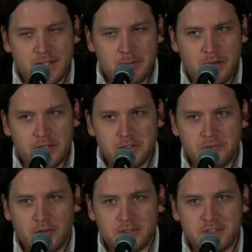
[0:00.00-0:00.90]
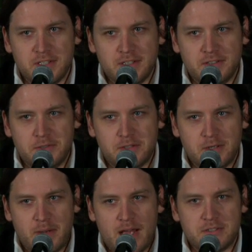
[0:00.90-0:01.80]
university, you could
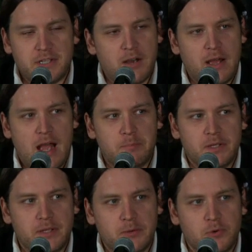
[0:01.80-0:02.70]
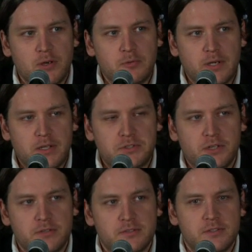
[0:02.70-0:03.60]
imagine how happy they were when I
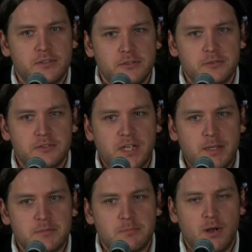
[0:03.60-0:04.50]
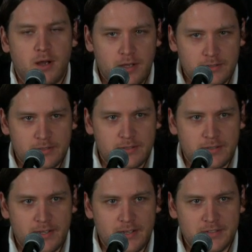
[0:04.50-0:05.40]
chose to do James Bond
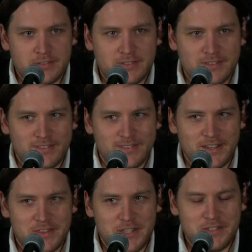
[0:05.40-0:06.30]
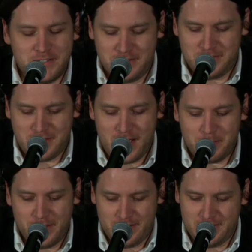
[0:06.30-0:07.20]
as a thesis
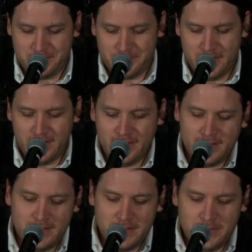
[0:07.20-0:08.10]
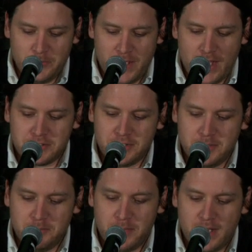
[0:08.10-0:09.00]
topic. We actually
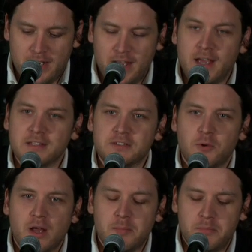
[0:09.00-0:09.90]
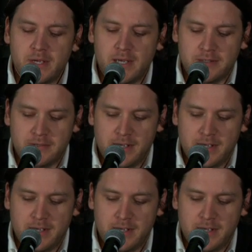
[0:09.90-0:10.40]
butted heads quite a bit, right?